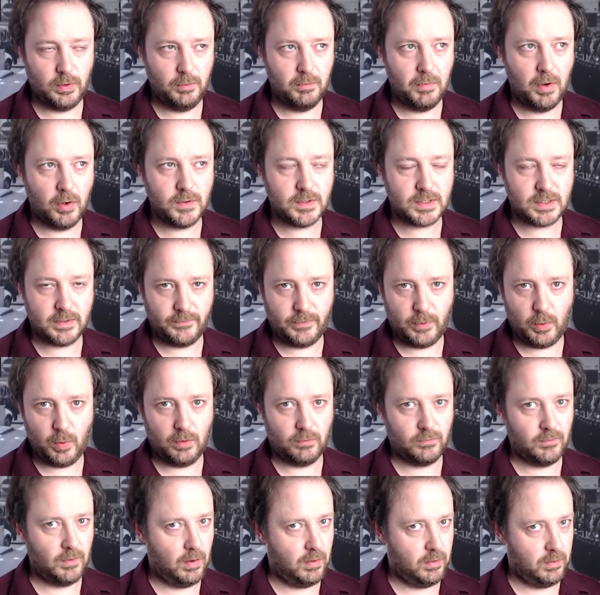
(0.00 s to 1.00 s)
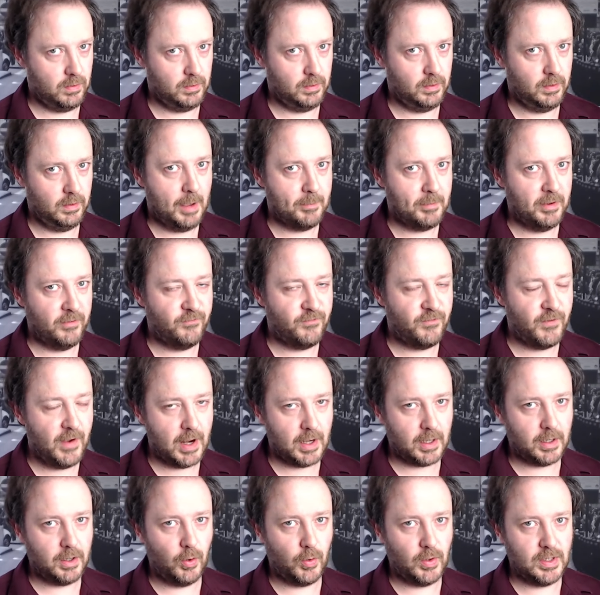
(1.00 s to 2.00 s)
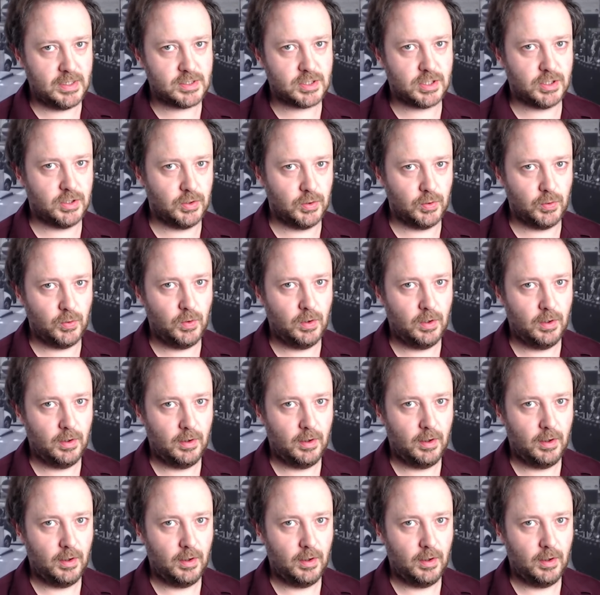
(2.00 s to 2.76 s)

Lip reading: most of you were wrong. I'm in fact going to